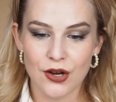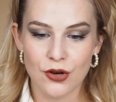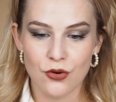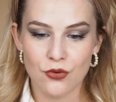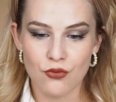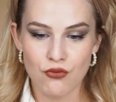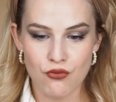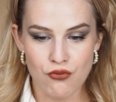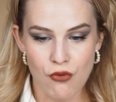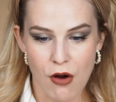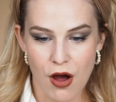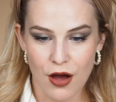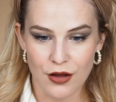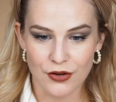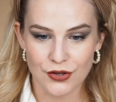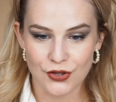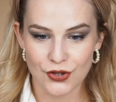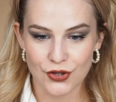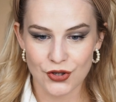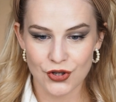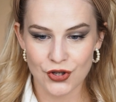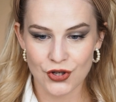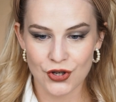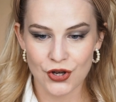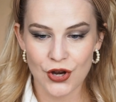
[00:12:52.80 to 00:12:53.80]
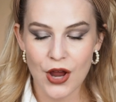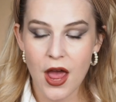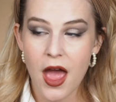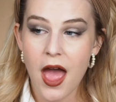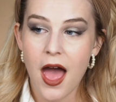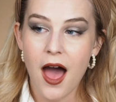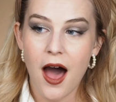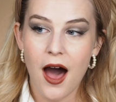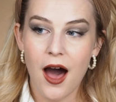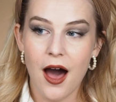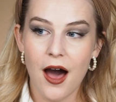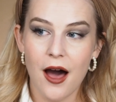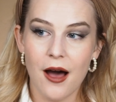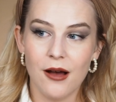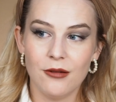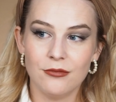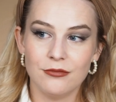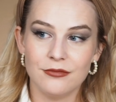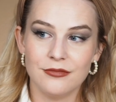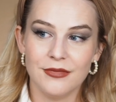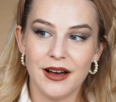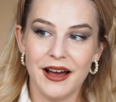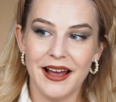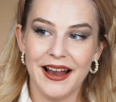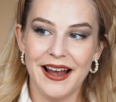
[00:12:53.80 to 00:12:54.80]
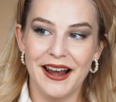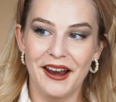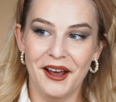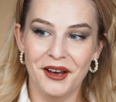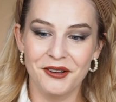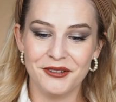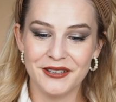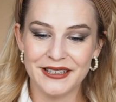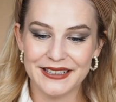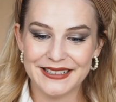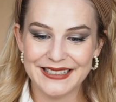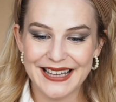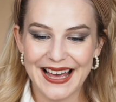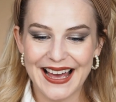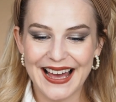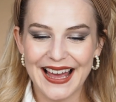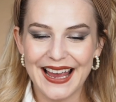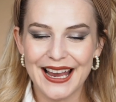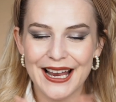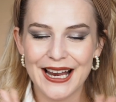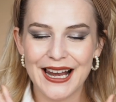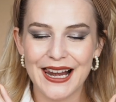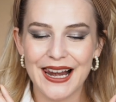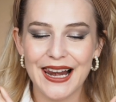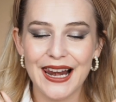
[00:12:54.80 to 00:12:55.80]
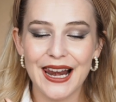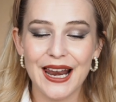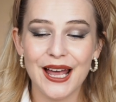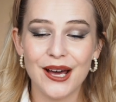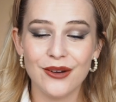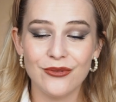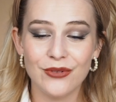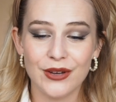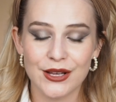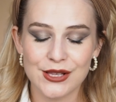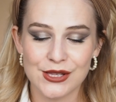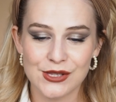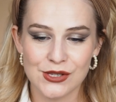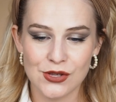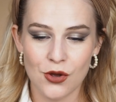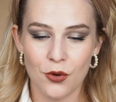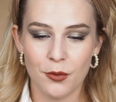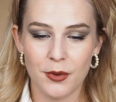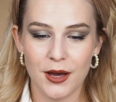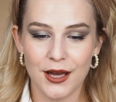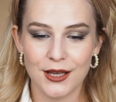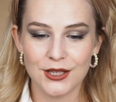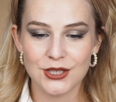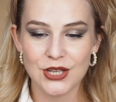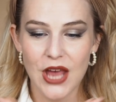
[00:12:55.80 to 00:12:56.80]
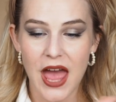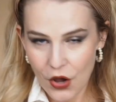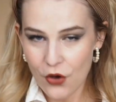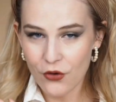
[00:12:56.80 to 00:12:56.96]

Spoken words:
grunge. I love it. I love it so much.